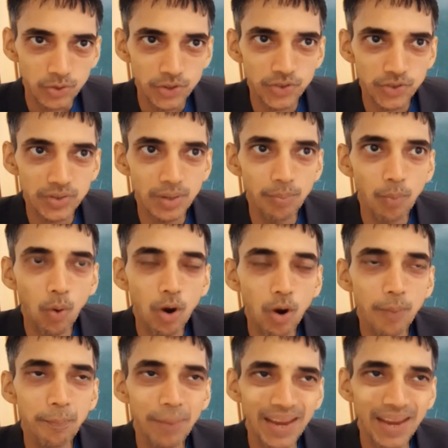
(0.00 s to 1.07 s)
This is the
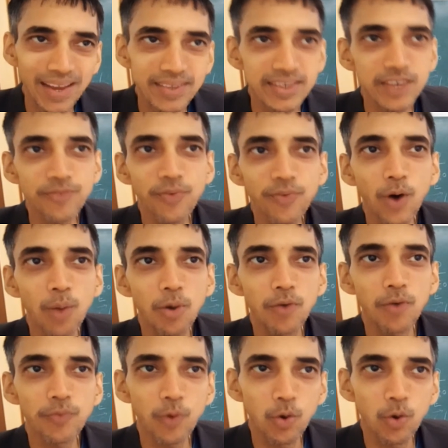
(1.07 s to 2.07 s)
more basic form of